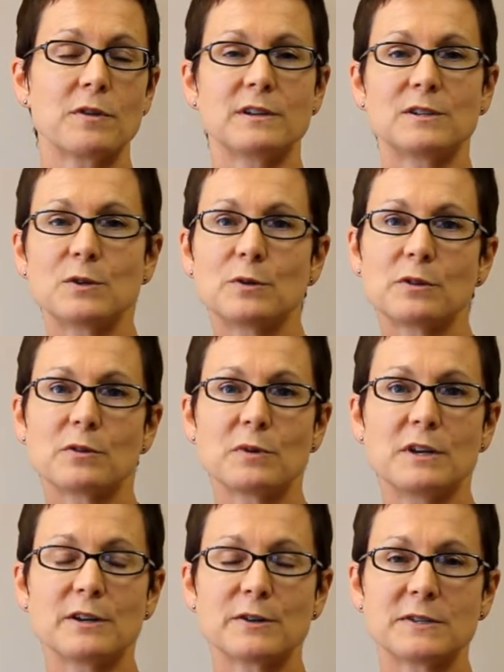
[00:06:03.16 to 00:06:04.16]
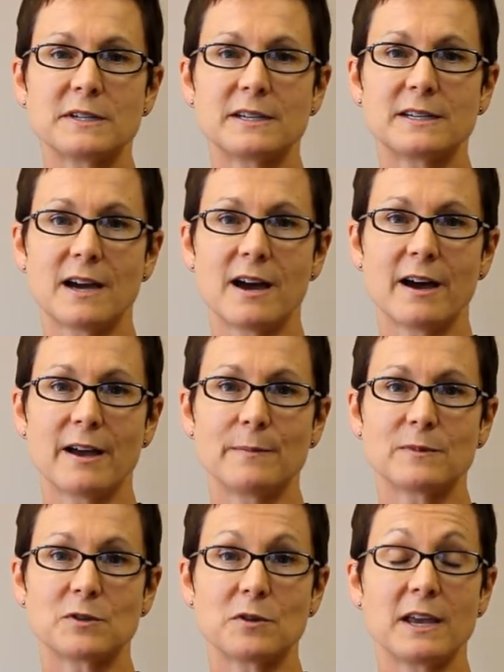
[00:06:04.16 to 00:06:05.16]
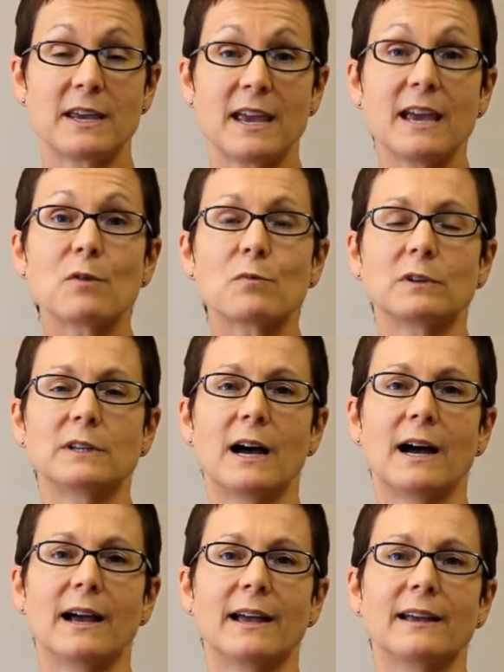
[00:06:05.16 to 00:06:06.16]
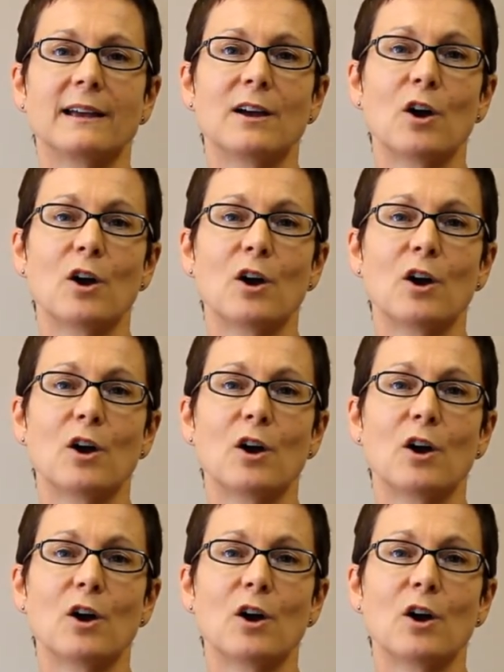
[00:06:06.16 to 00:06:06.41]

than 2 to 3 years at a time, so they can't rely